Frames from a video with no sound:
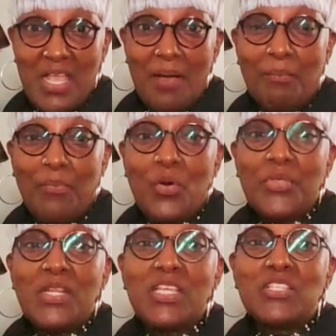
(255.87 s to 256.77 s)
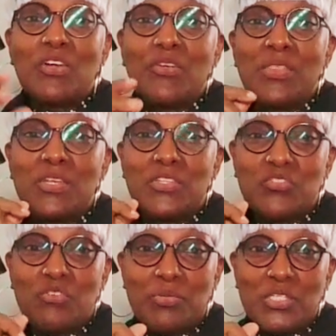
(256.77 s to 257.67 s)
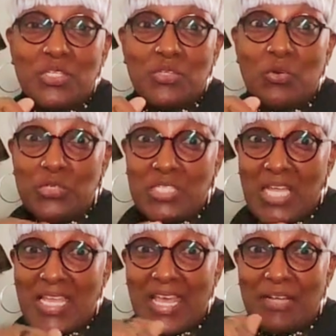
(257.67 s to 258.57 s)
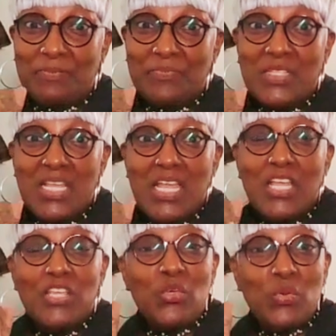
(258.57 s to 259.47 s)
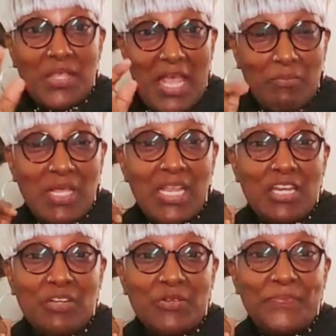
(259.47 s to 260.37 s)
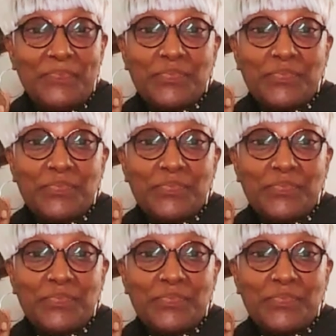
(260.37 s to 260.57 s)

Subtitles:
Both links are in the description. Go check it out. You will thank me later.